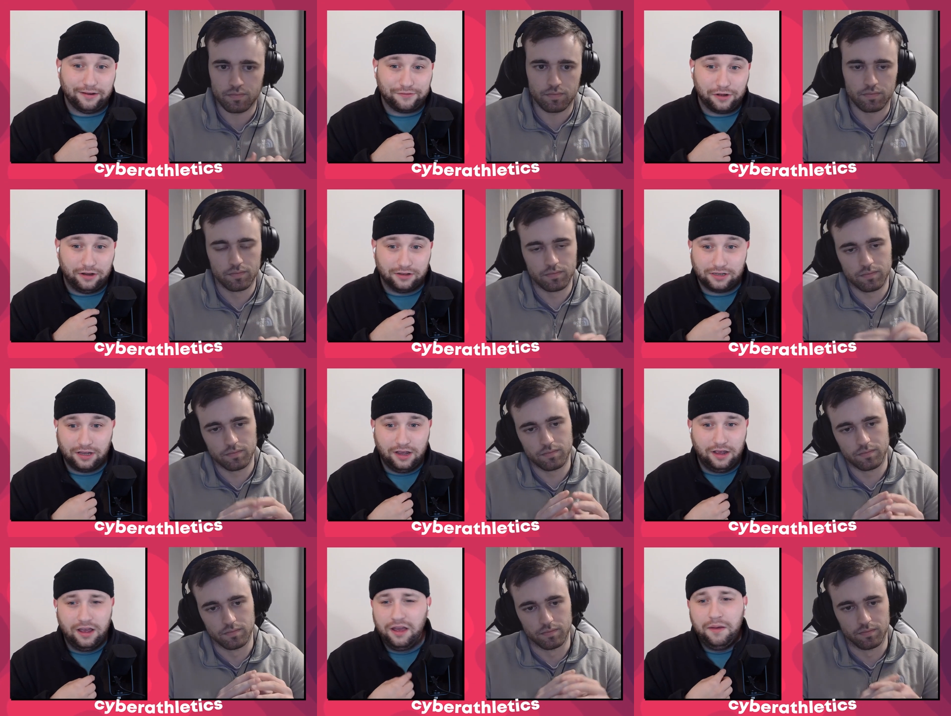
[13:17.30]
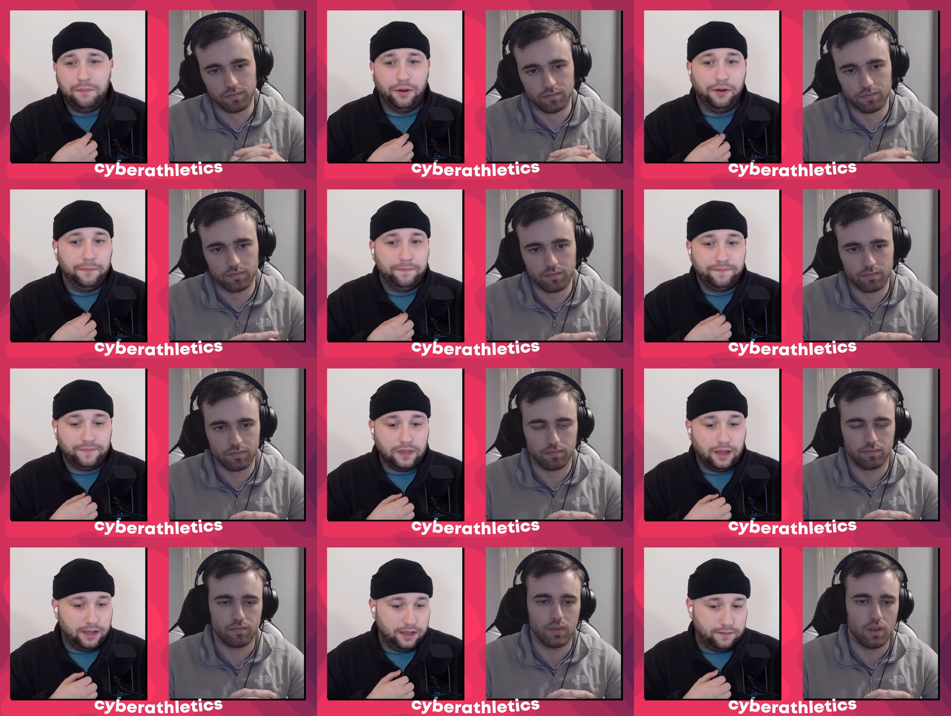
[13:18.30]
Speaker 1: of course, mm. but
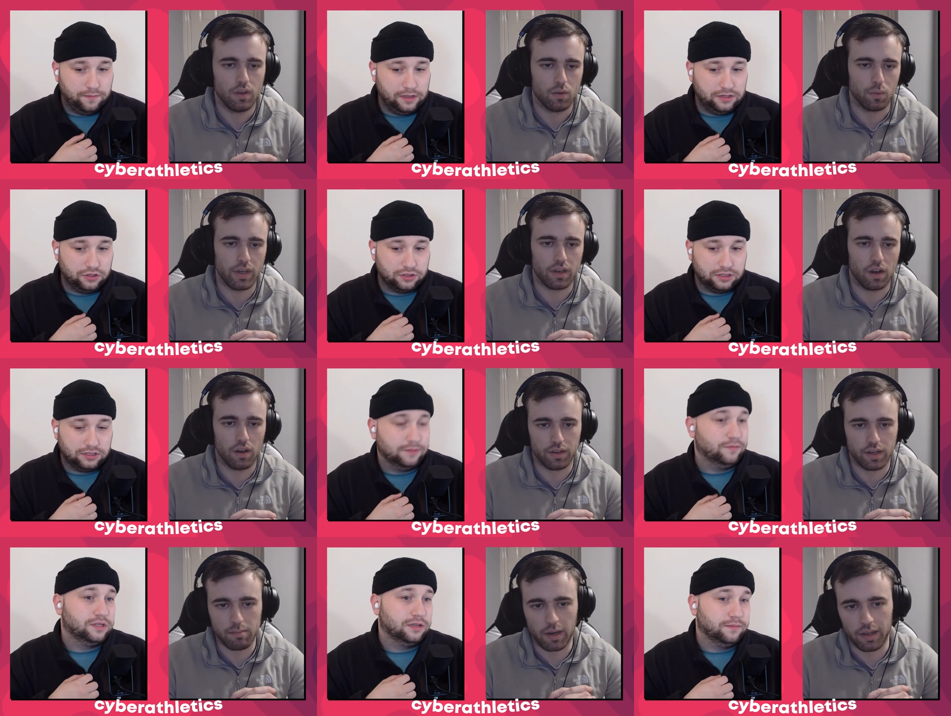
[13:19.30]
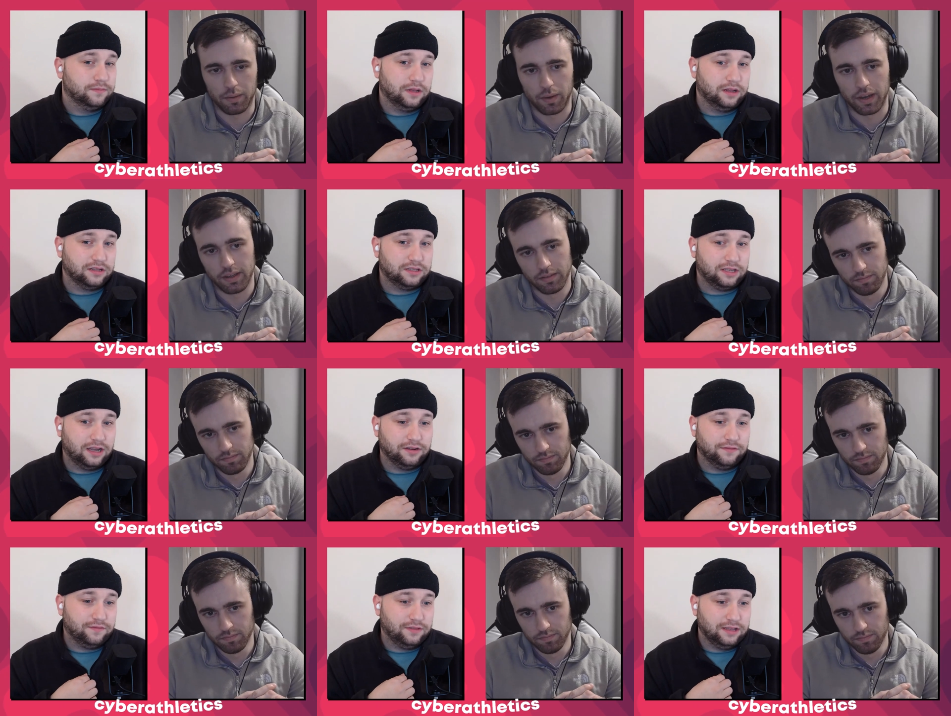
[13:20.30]
um, it's just we a symptom it, and way. a sign
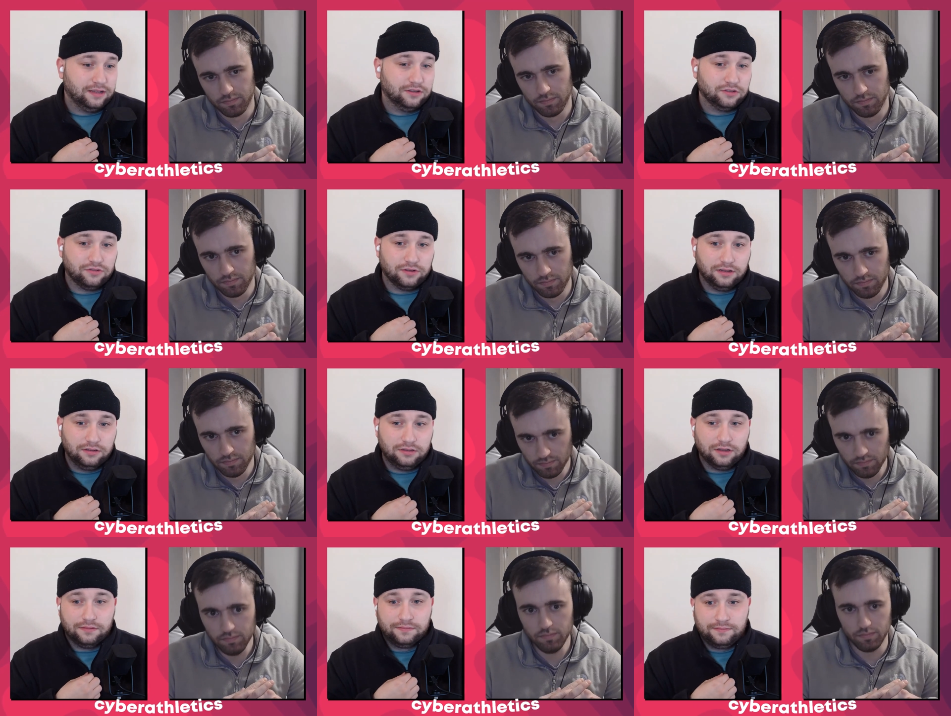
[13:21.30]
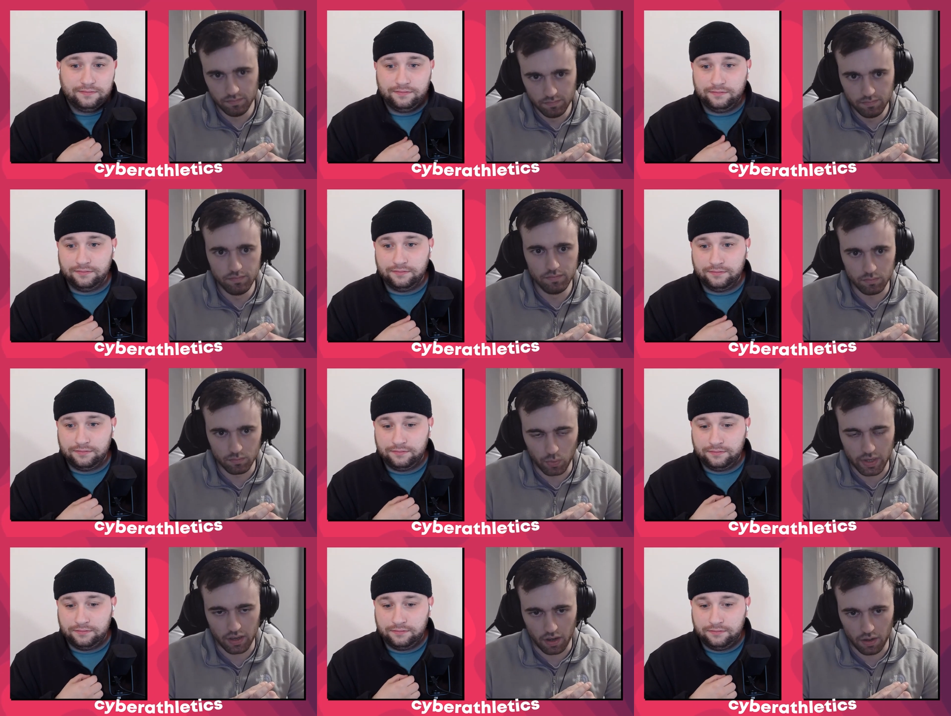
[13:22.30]
of the industry. So
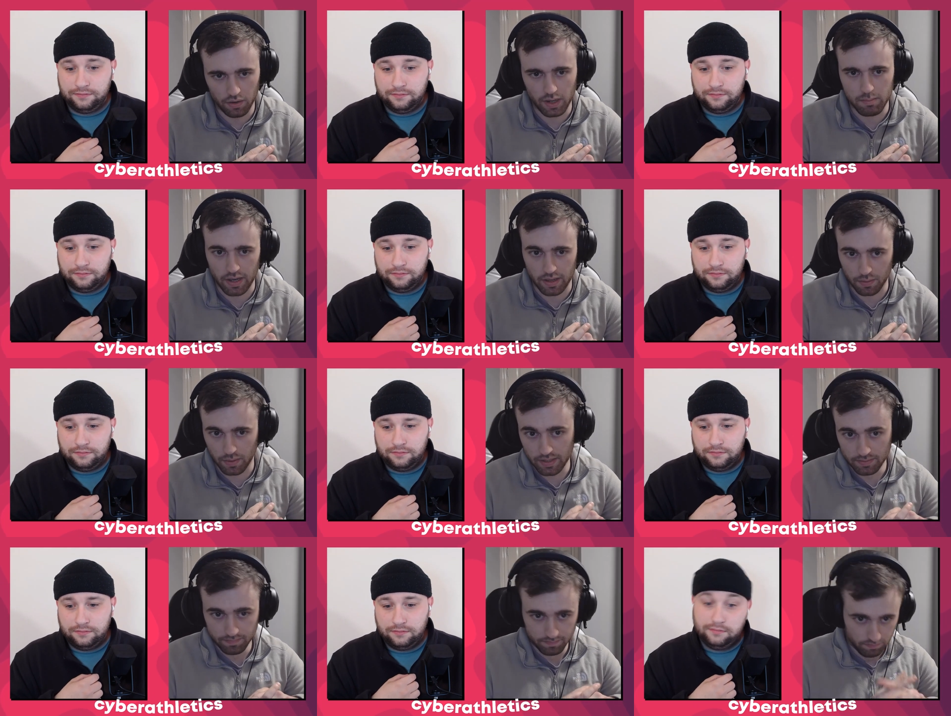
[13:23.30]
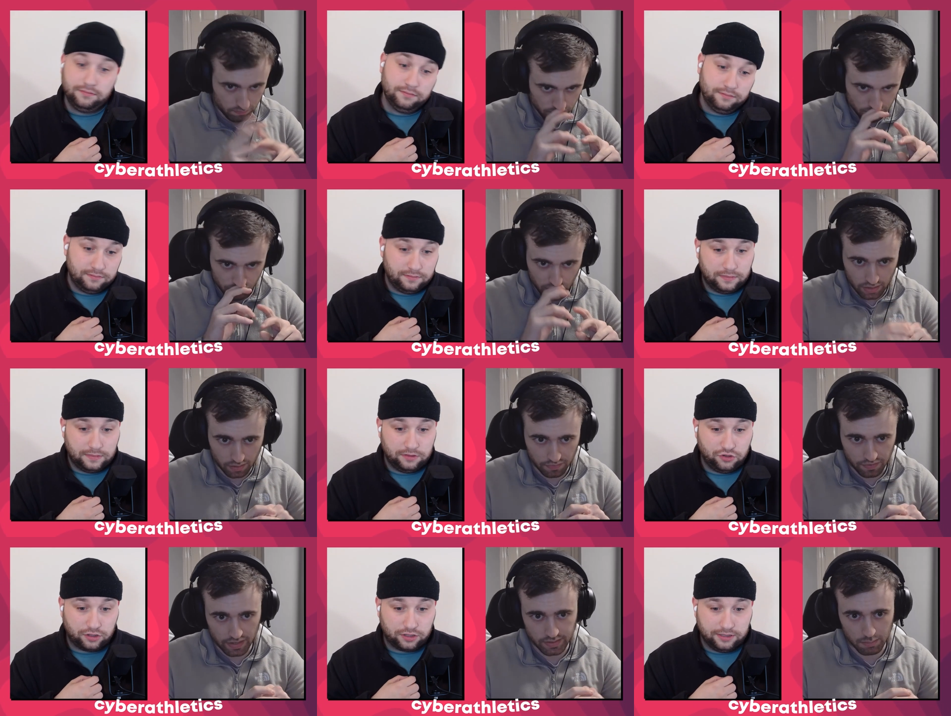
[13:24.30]
Speaker 2: we called it, by the way. We did a
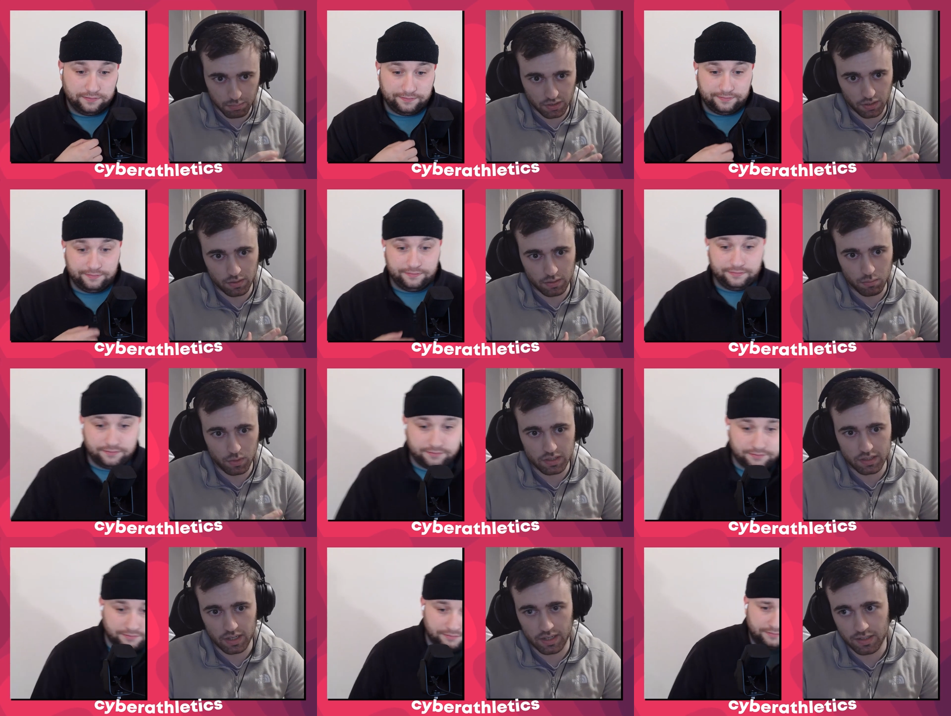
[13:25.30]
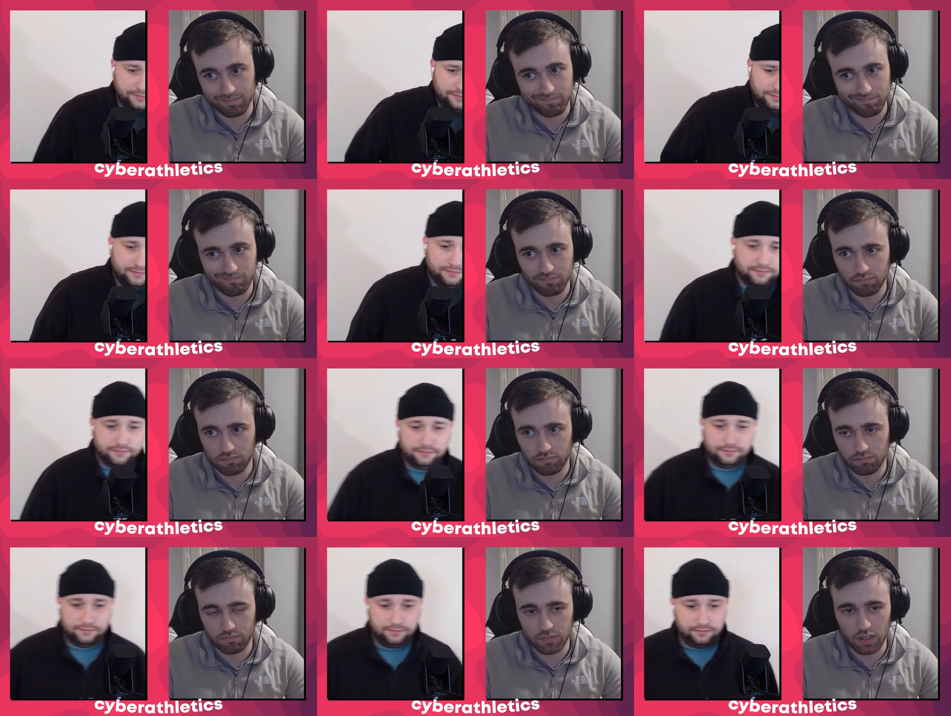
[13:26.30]
FaZe episode and we said,
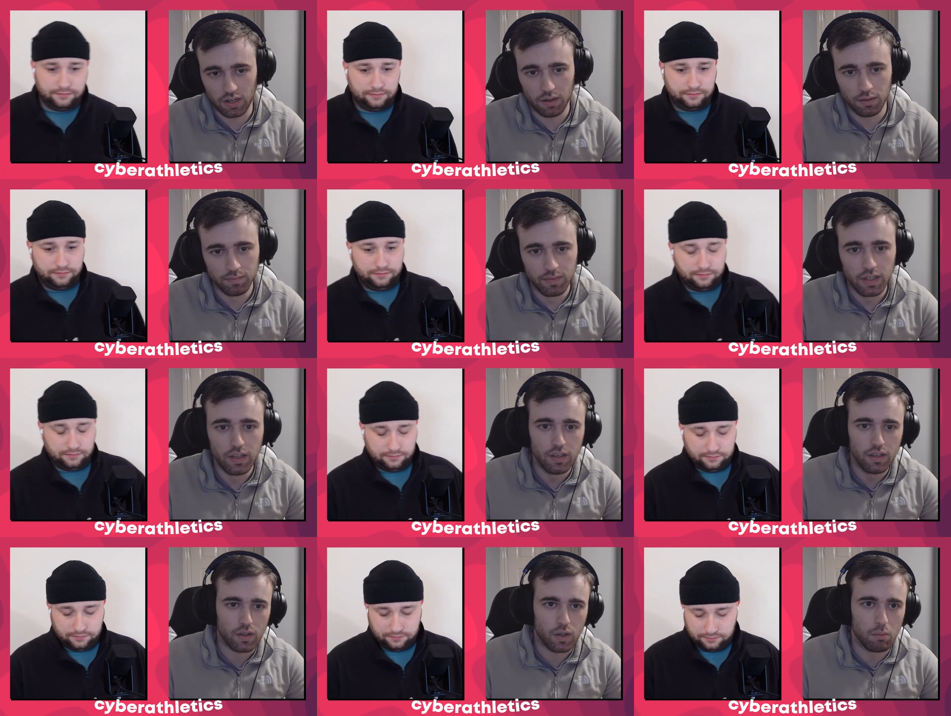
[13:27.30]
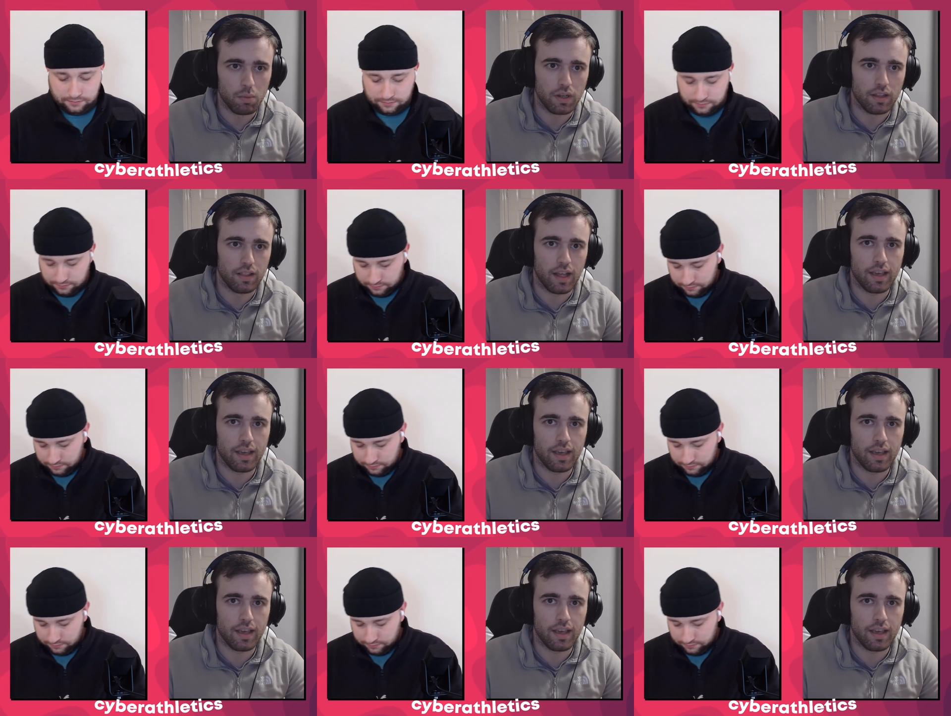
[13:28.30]
don't know, company